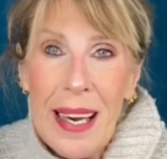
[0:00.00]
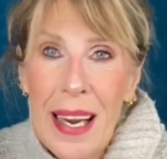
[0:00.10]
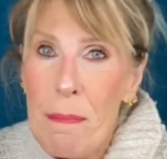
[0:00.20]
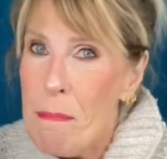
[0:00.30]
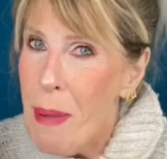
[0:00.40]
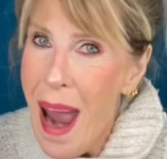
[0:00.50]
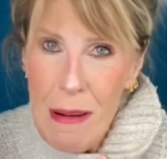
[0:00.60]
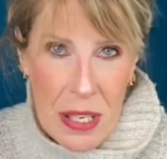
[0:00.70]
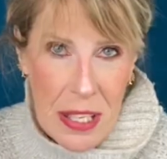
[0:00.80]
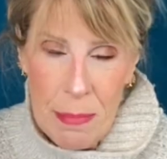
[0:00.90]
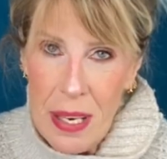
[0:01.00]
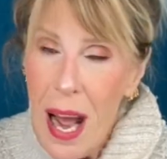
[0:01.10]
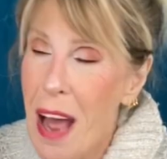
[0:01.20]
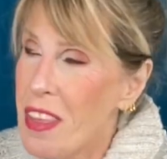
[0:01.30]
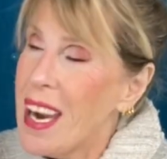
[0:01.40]
embarrassment.
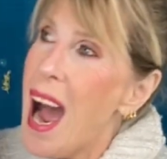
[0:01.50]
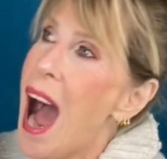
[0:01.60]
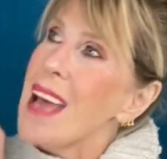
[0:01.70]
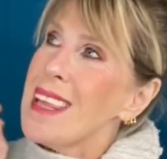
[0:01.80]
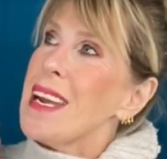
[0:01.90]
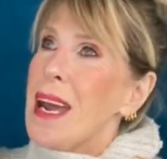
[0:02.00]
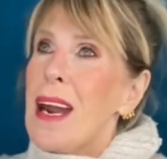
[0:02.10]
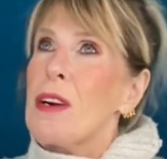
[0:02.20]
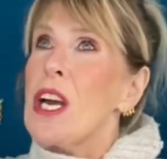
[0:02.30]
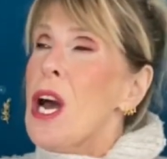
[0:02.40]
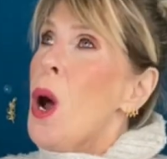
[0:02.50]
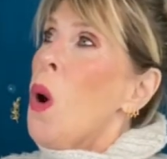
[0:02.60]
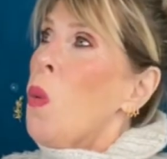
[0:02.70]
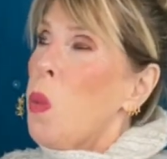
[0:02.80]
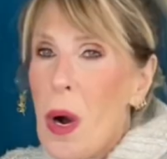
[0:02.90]
I think I think Harry
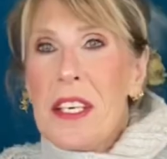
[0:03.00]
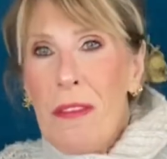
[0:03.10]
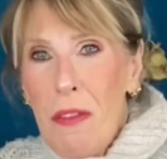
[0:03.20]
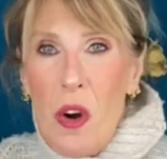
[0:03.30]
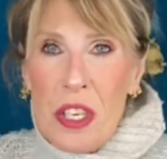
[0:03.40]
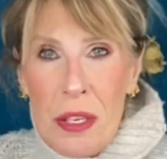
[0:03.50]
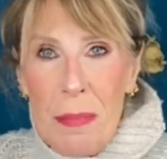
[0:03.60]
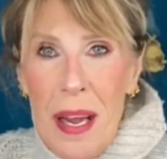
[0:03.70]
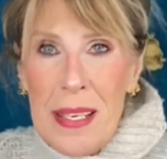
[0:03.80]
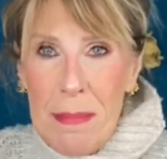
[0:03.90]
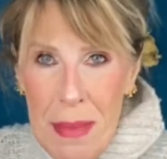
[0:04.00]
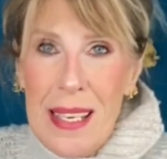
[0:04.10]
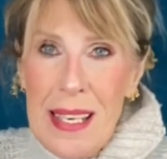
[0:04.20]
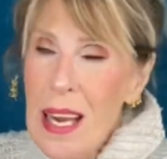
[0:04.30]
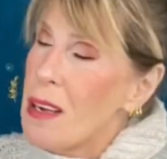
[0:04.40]
would divorce Miss
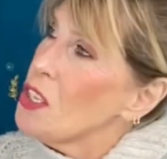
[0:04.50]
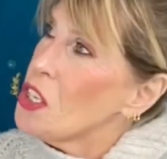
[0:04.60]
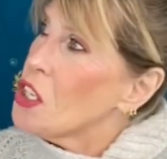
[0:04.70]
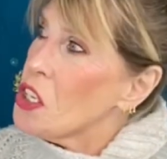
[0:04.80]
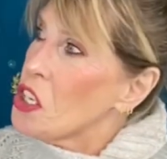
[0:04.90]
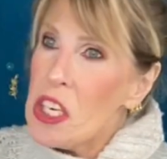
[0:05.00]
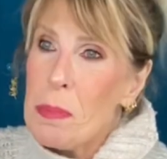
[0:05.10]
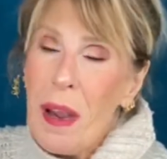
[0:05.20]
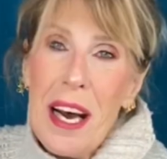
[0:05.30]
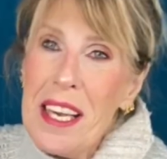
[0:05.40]
Missy just because